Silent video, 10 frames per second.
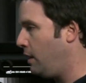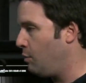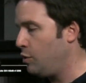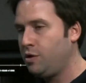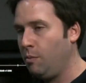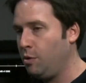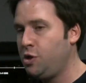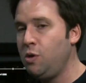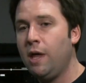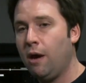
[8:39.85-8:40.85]
uh, number number
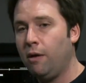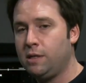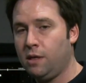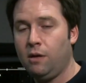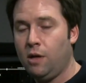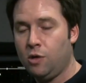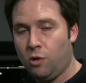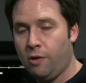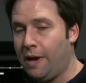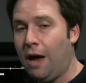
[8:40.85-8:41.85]
two there is a
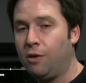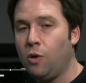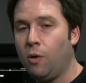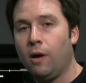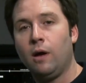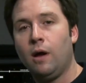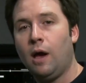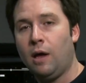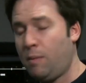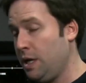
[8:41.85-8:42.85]
sort of an outdoor,
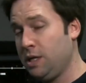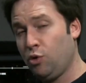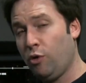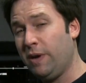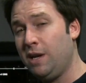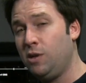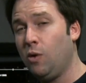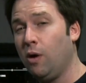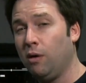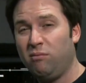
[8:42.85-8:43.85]
I mean, is sort of an
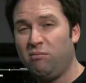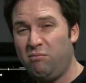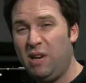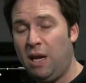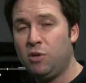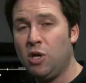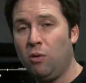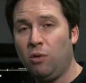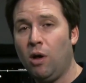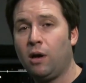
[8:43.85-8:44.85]
indoor medium
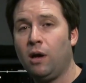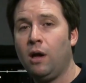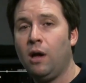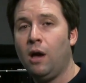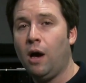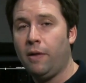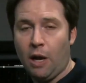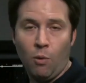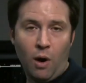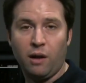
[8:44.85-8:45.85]
tone look uh, that
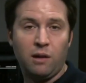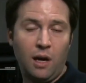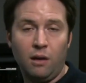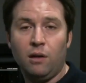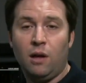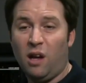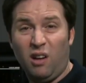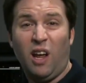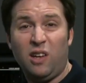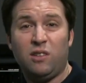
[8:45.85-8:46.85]
I want to get a
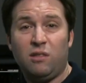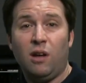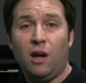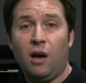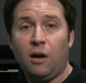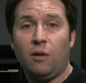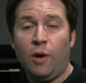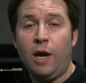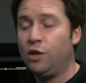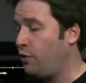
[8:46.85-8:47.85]
nice uh,
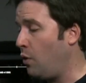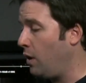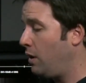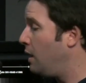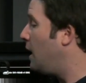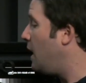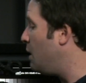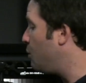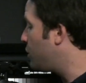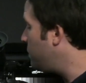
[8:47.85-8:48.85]
range for. And
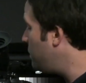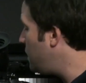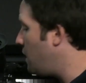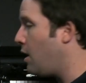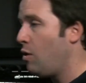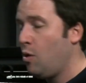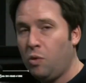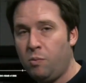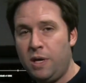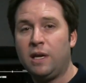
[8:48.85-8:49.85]
number three there
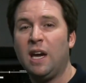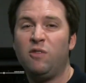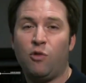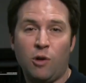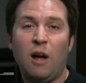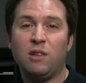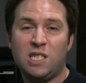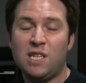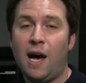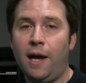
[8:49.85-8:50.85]
would be, again, for
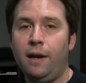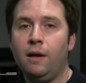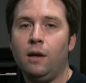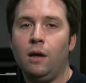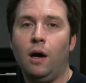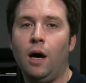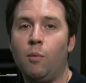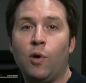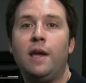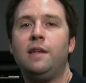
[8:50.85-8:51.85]
outside uh,
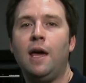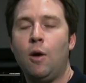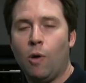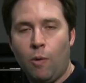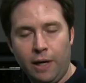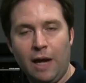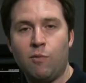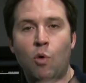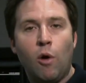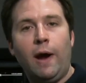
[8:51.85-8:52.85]
bright day where I want to have
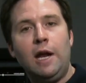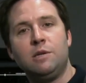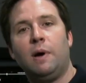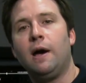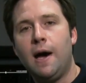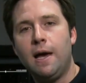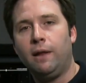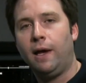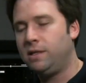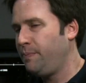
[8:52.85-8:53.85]
more range in my
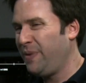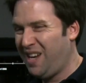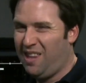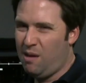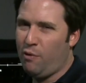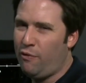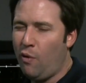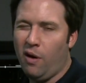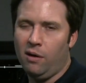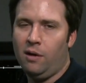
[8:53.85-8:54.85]
highlights. And number
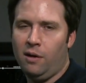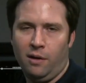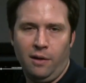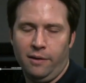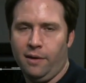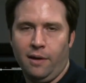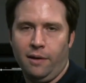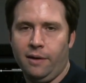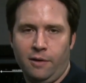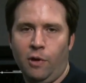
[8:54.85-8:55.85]
four is
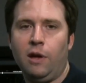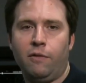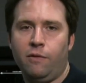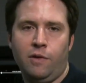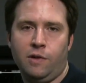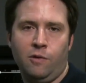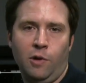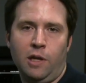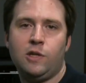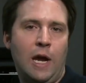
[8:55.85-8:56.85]
uh, just a really just
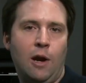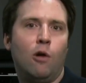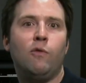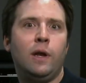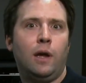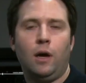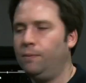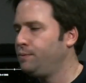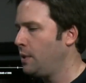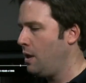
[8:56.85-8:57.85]
really standard video.
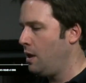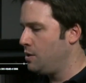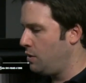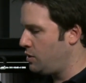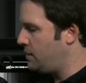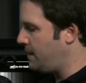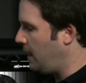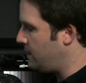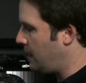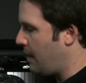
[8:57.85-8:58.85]
So those are the
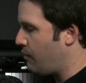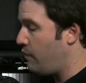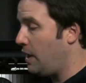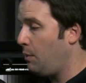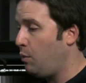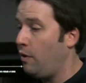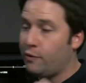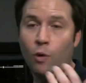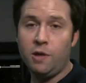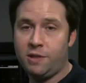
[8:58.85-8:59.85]
settings that I have available.
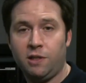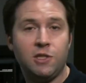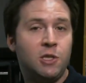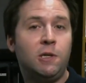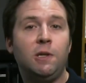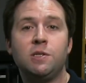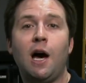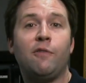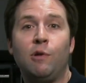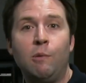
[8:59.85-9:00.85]
Of course, I can just turn those
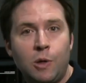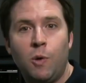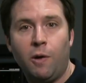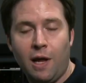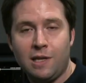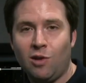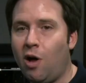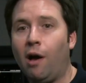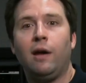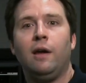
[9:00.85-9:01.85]
off and record
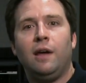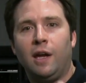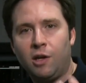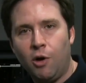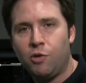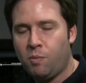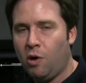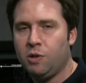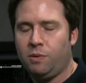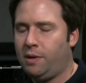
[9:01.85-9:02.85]
S-Log and go through
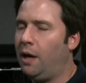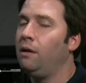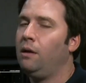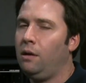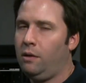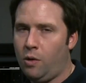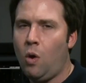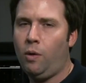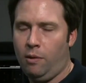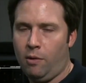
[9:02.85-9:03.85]
post with that.
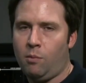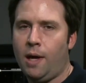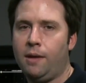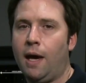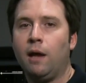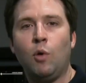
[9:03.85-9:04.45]
Totally recommend that